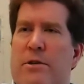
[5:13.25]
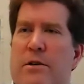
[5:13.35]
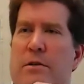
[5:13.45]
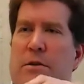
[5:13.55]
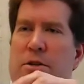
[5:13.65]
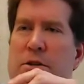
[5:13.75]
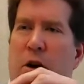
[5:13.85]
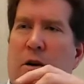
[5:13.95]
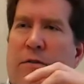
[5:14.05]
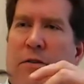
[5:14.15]
to the
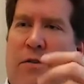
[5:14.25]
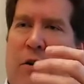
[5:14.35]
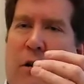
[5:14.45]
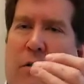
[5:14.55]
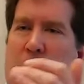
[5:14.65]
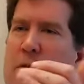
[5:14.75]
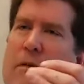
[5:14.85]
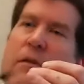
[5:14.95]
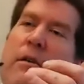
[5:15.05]
start of circuits,